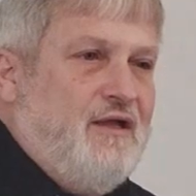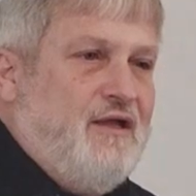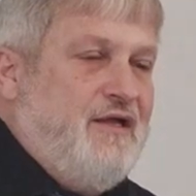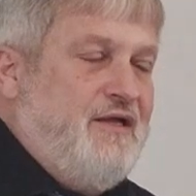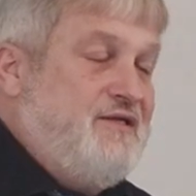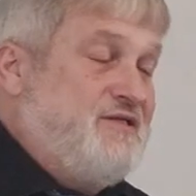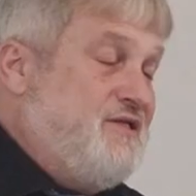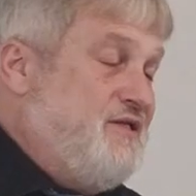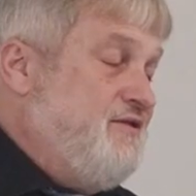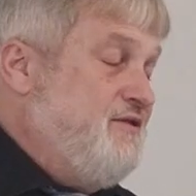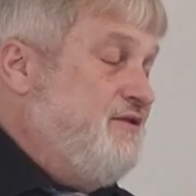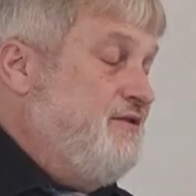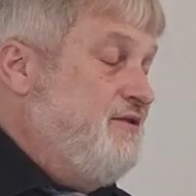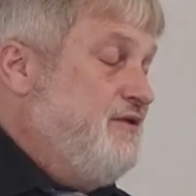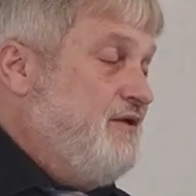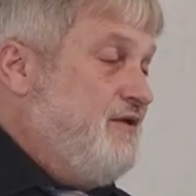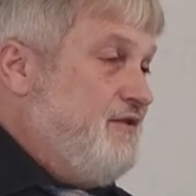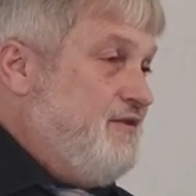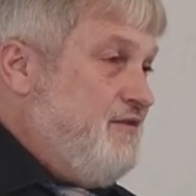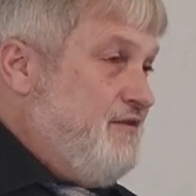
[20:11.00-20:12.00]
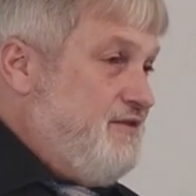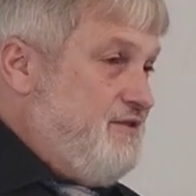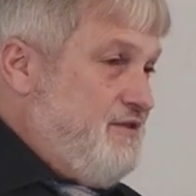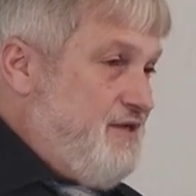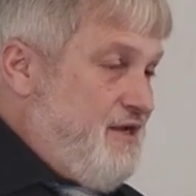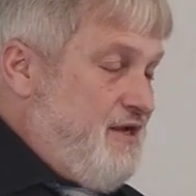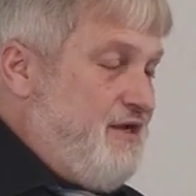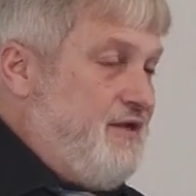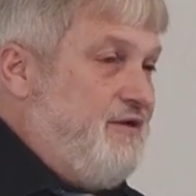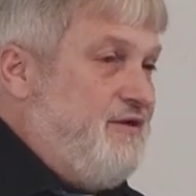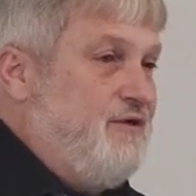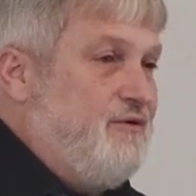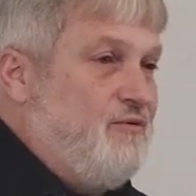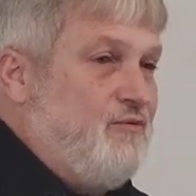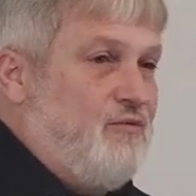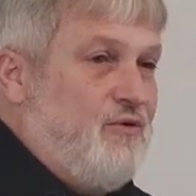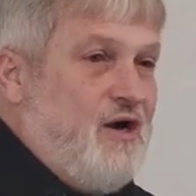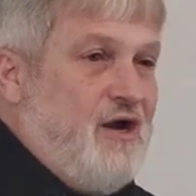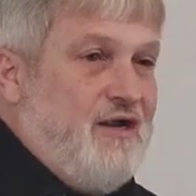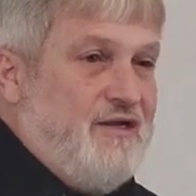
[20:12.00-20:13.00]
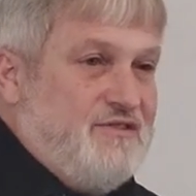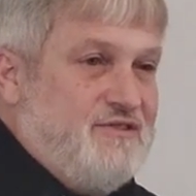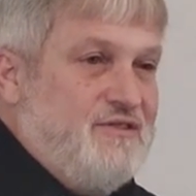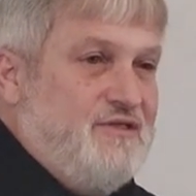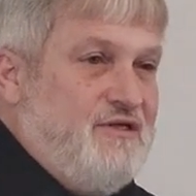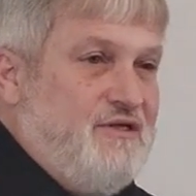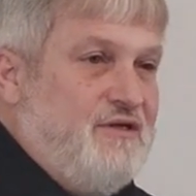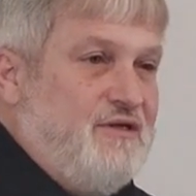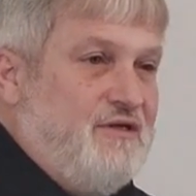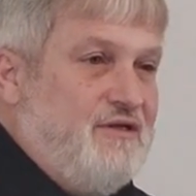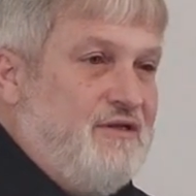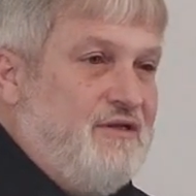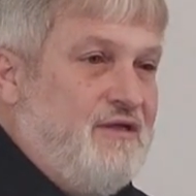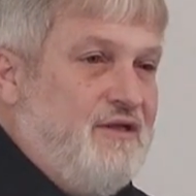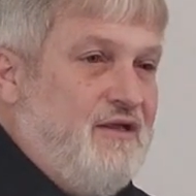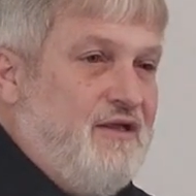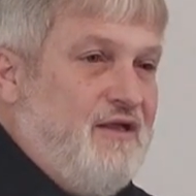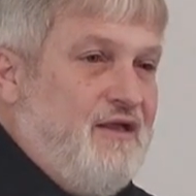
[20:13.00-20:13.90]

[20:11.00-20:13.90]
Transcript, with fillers: He's seen the dead rise again.